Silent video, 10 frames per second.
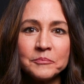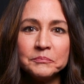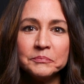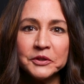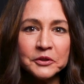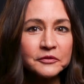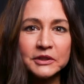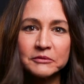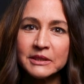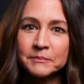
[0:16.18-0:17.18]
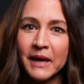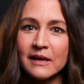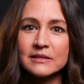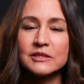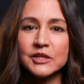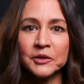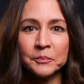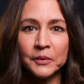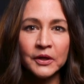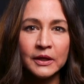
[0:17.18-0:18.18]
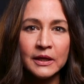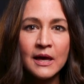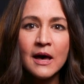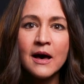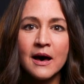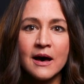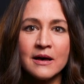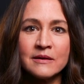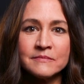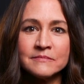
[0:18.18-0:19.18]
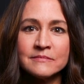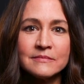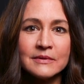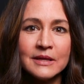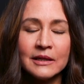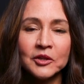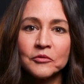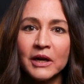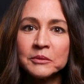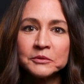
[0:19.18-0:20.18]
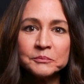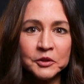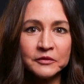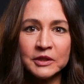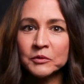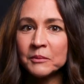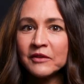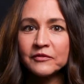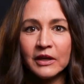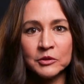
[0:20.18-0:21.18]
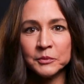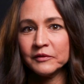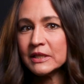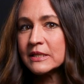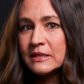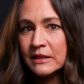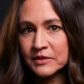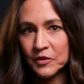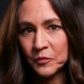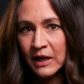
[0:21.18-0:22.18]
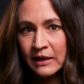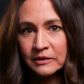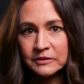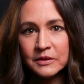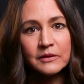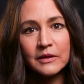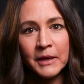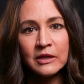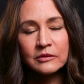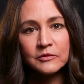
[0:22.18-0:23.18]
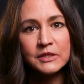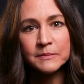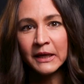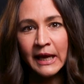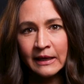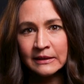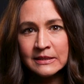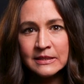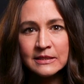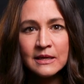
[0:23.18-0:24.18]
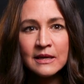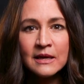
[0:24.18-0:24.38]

a beautifully written passage in a book, um, an incredible movie. One of my favorite movies is Into the Wild about Chris McCandless.